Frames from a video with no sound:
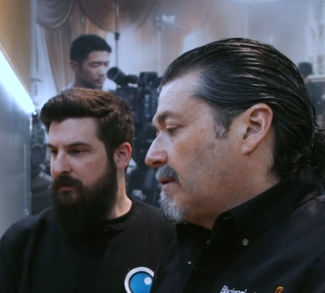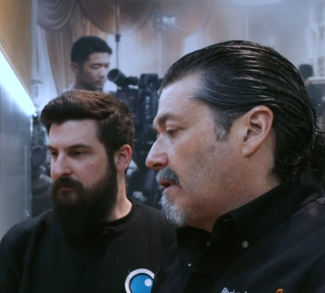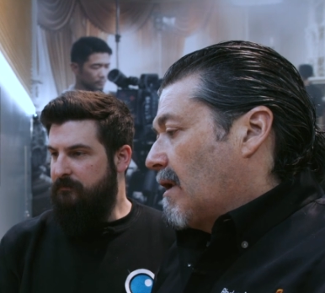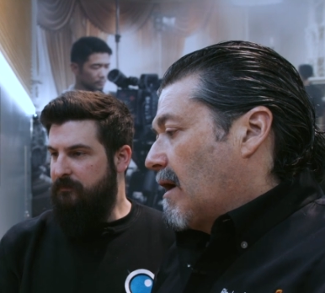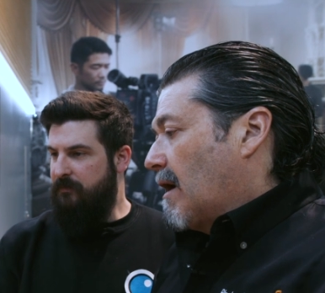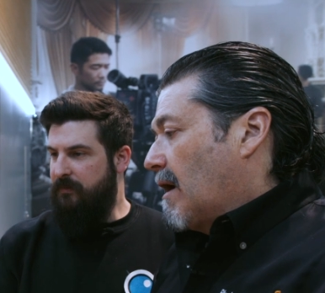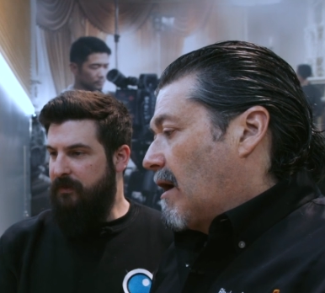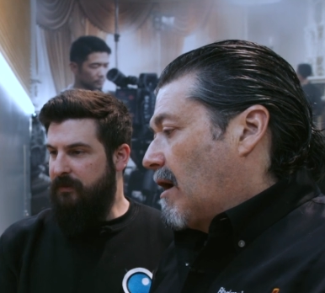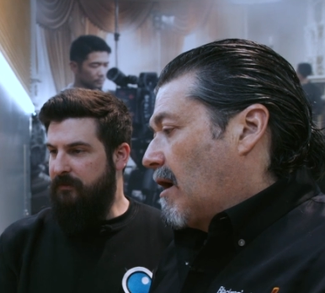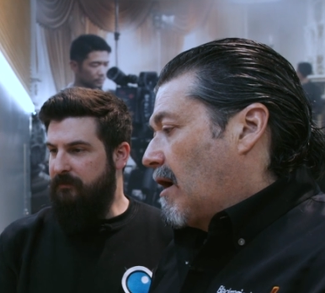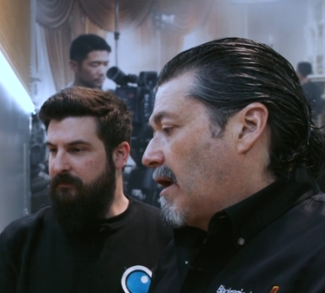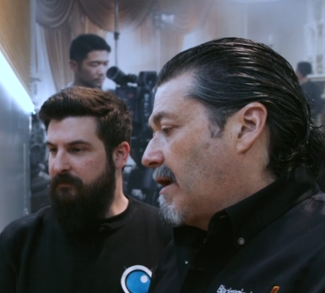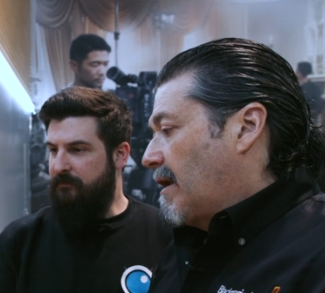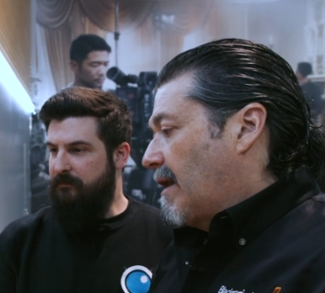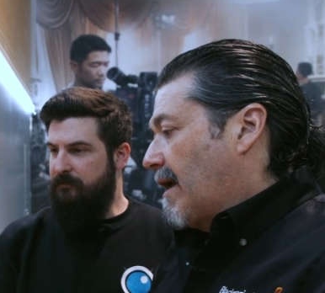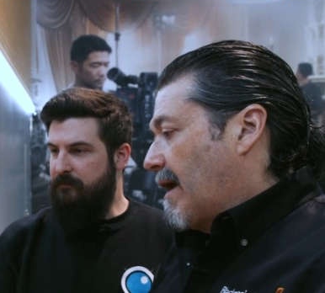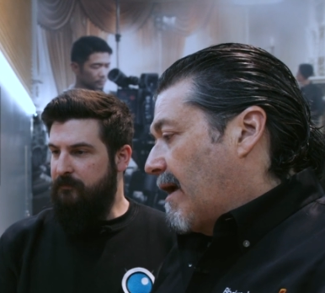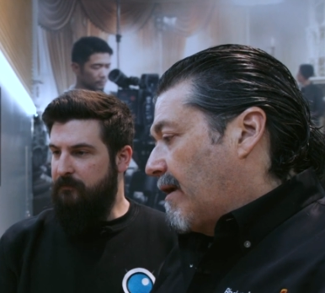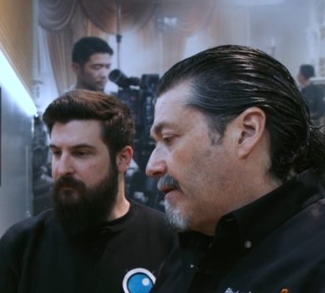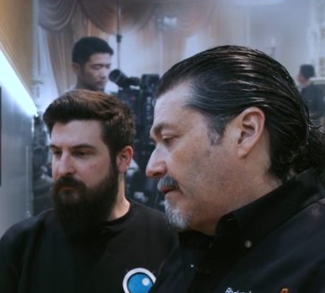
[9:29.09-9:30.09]
Speaker 1: Uh, it
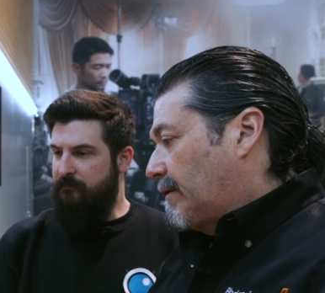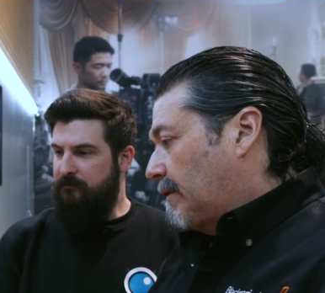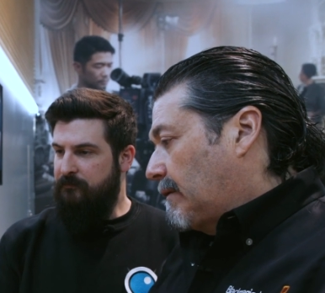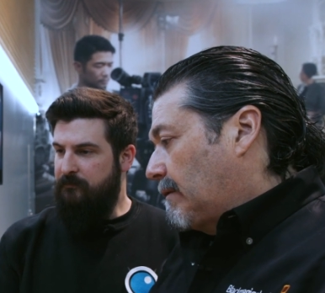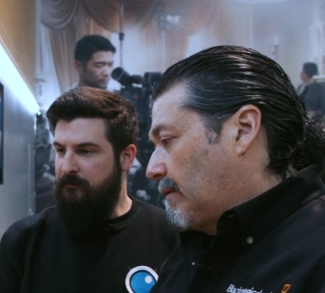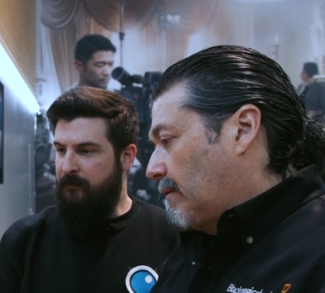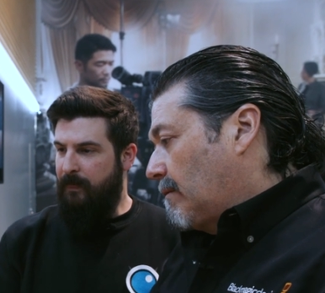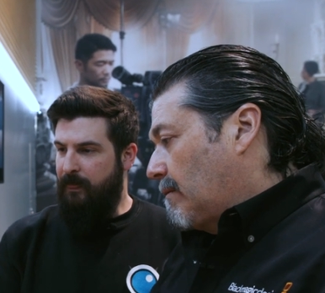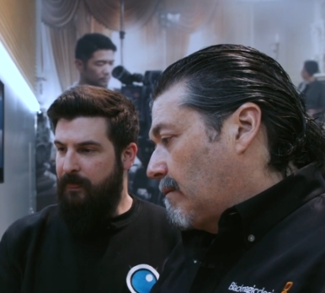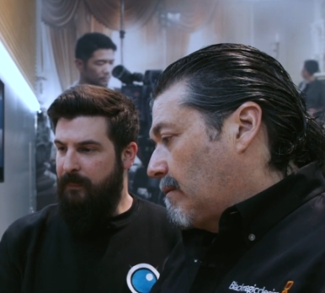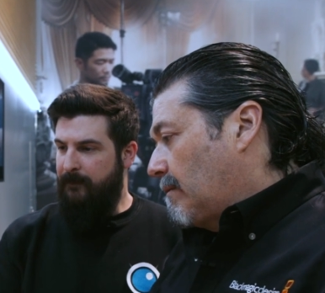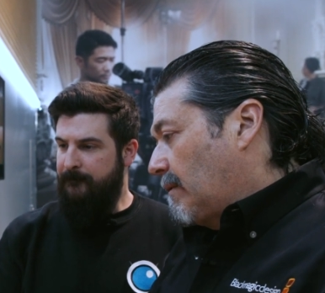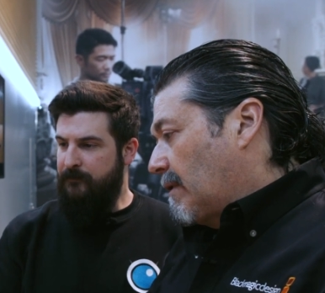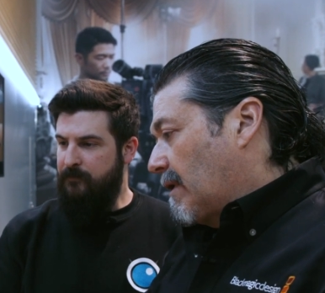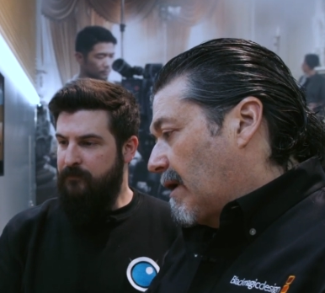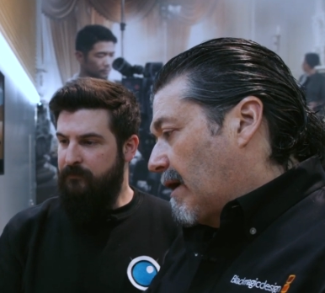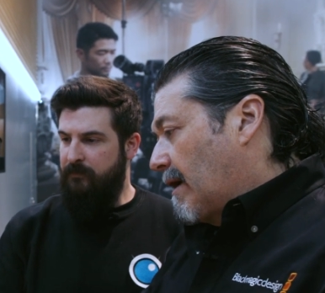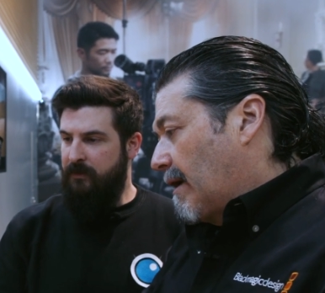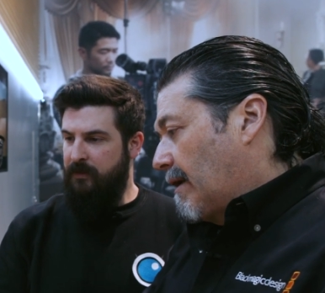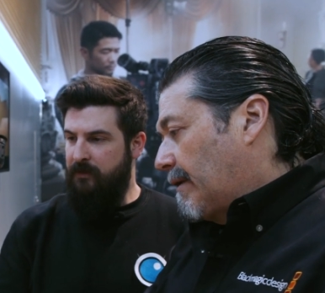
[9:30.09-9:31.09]
has two
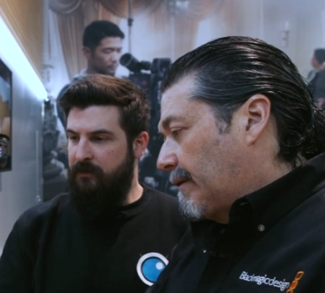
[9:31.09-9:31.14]
uh,